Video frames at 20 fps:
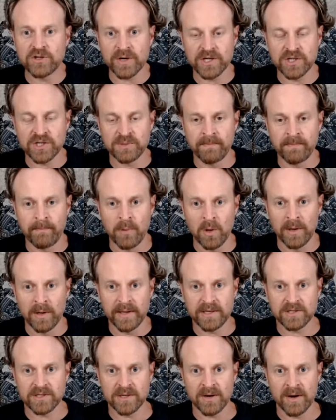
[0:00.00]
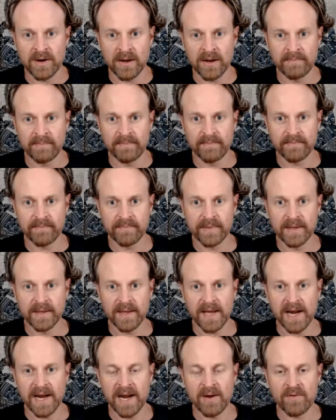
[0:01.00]
bullet time,
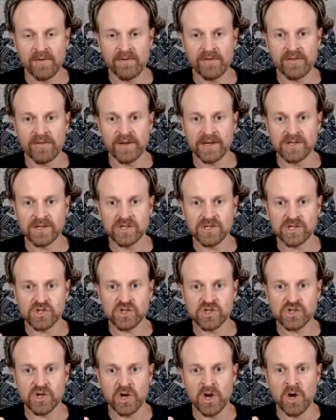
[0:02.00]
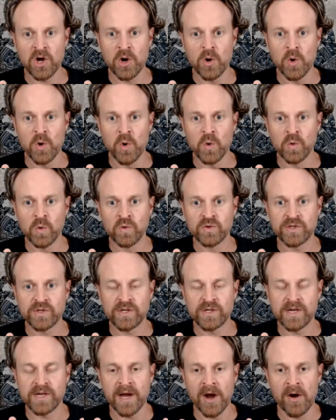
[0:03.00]
and everything just slows
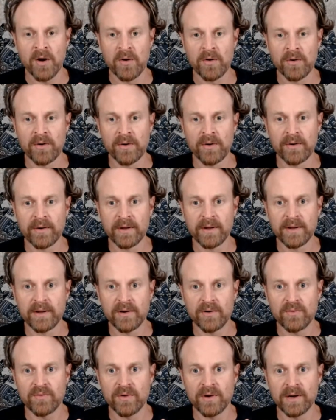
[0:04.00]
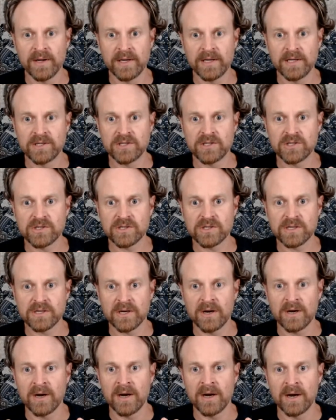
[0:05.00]
down. Release
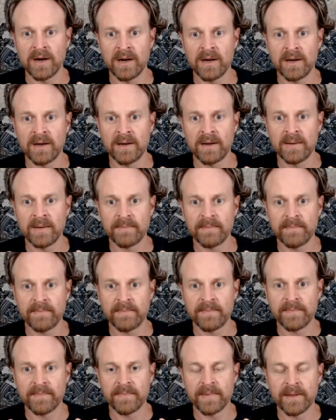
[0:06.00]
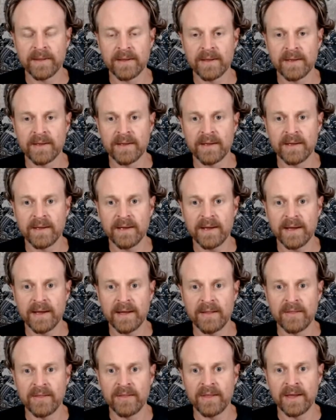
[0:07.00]
time.
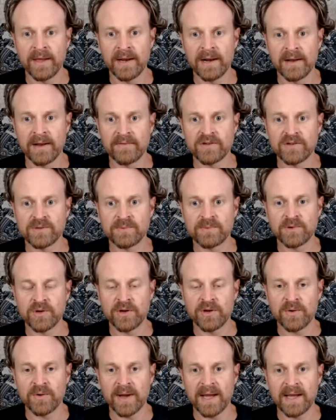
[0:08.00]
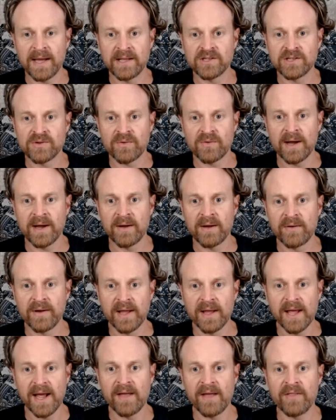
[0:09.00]
And then turn your hands around,
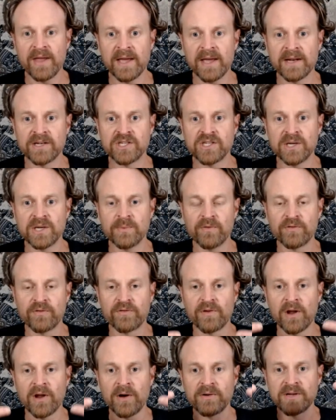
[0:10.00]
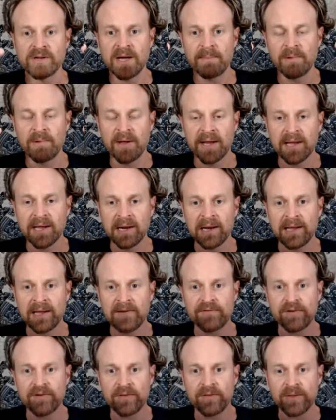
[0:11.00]
and the energy will float up like a leaf
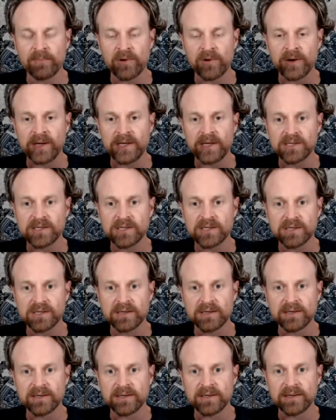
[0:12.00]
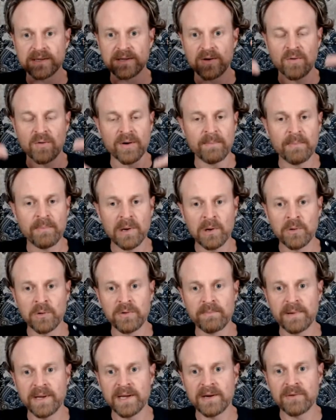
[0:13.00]
on the breeze, or a balloon
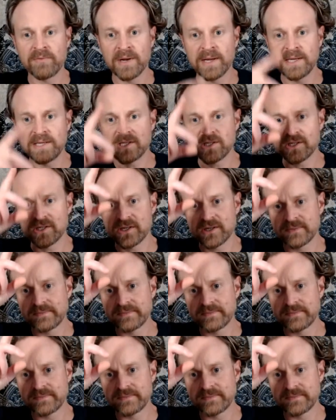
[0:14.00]
being released,